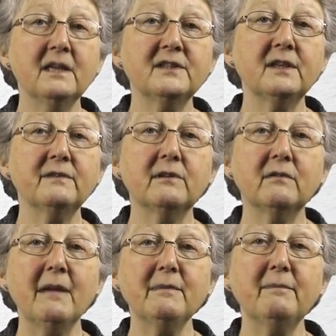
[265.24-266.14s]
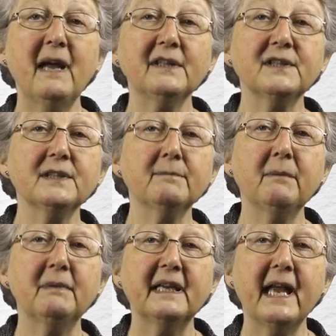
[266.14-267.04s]
So the Grammar Patterns
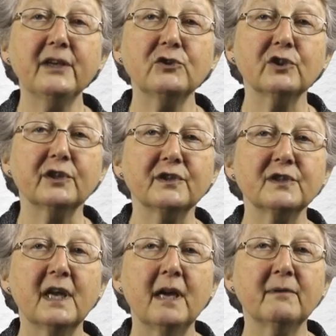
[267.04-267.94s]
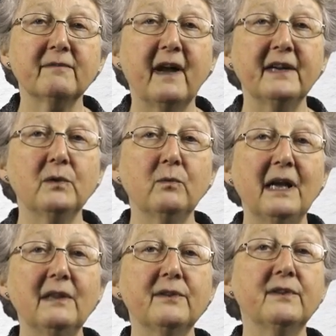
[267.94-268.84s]
publications provide a
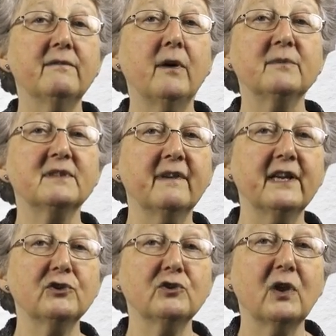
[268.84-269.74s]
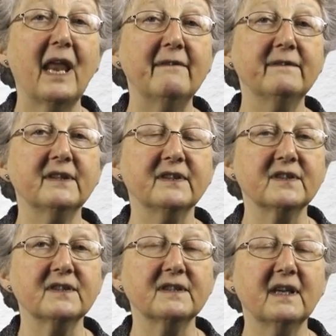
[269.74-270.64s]
wealth of observational
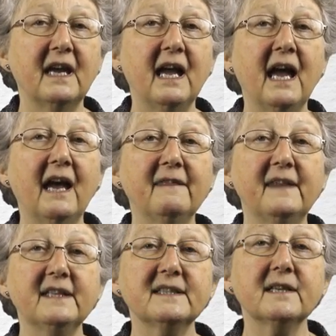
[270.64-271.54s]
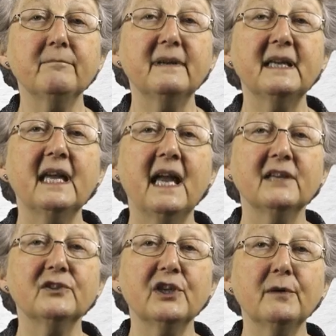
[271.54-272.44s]
evidence, and these can be
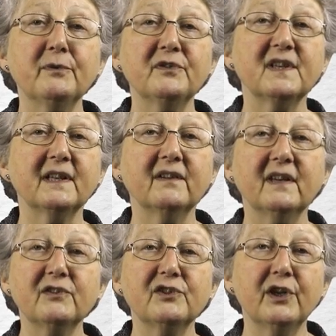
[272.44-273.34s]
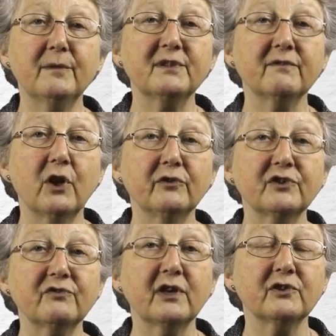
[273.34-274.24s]
interpreted in terms of
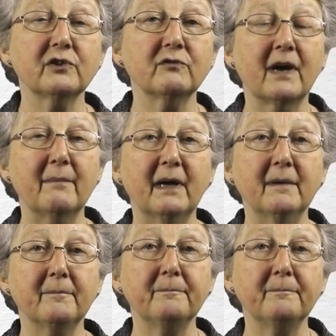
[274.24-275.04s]
construction grammar.